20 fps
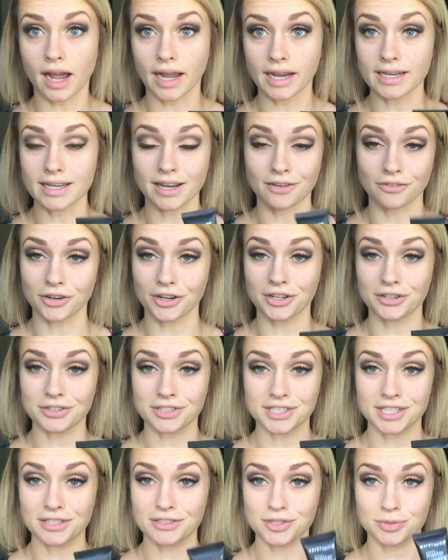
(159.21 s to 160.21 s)
I never
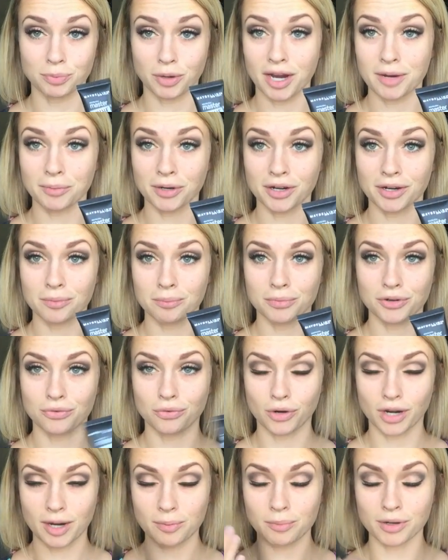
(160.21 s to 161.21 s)
used to use primer
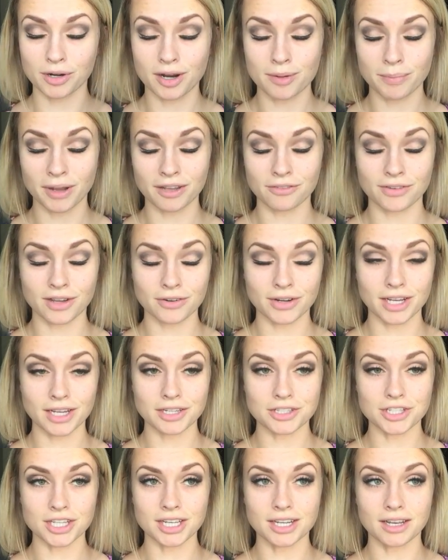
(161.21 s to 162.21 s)
before I put on my
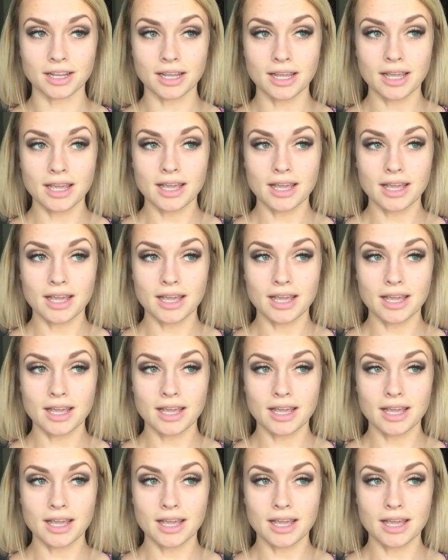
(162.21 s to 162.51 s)
foundation.